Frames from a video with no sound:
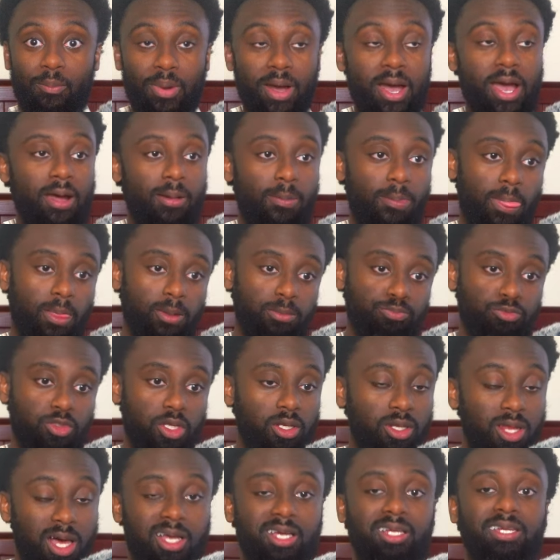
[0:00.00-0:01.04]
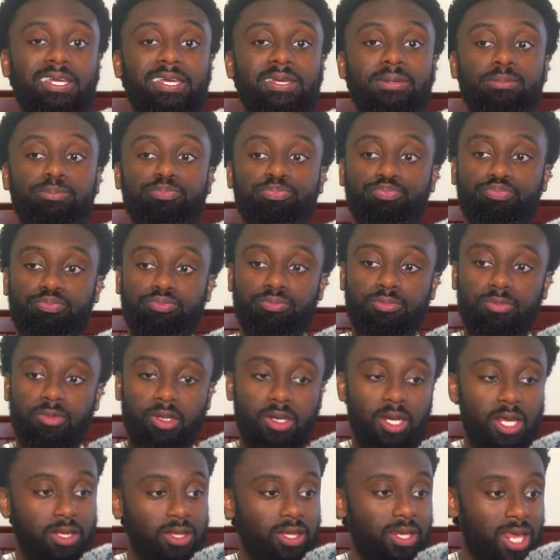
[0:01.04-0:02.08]
But luckily,
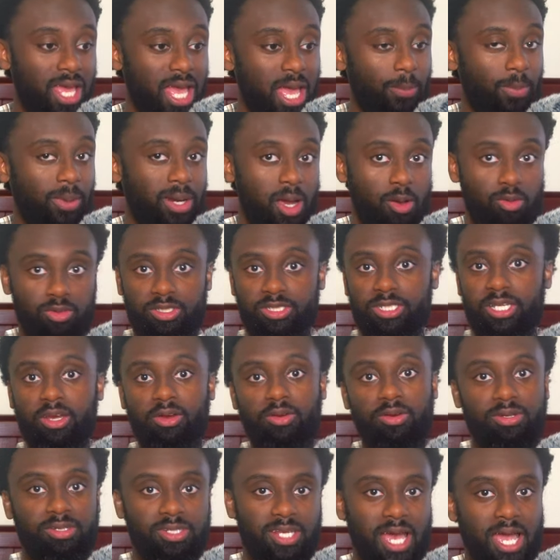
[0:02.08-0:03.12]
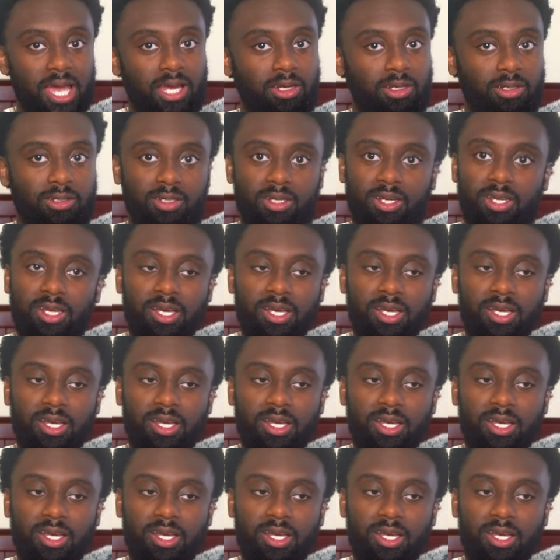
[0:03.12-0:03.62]
nothing happened. I was scaring Tyler.